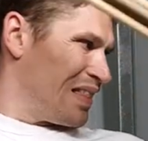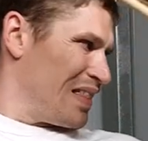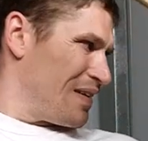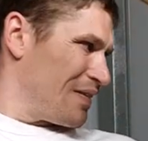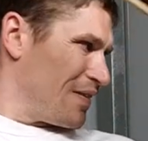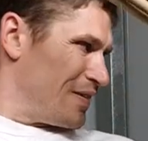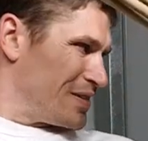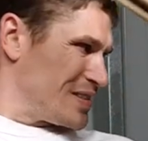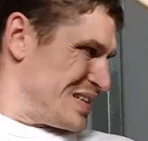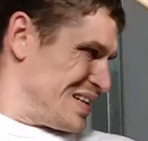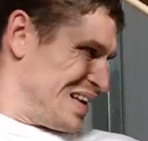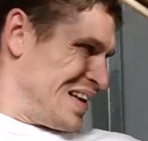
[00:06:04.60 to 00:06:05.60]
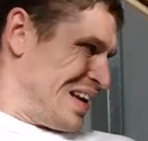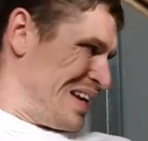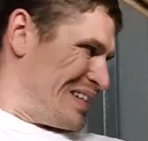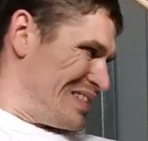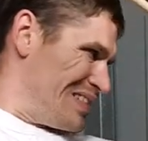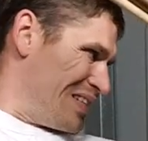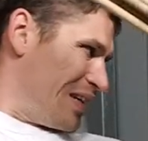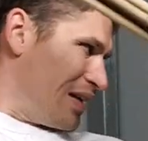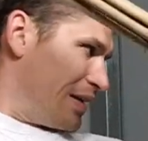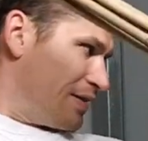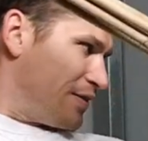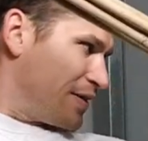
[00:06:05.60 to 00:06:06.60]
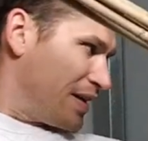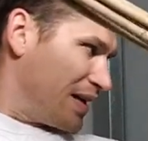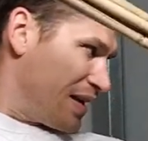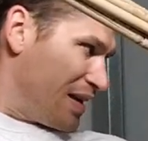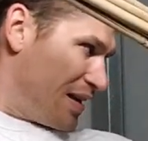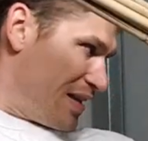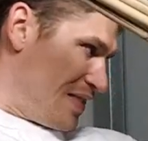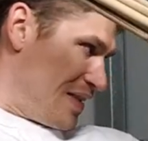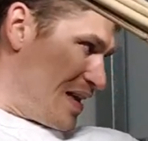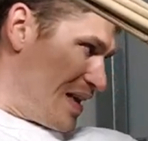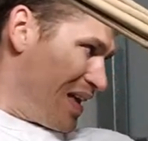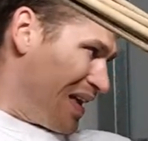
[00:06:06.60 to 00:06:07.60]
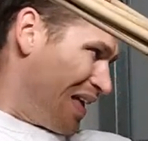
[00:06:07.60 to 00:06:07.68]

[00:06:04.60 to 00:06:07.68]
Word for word: There it goes. I can get it in there.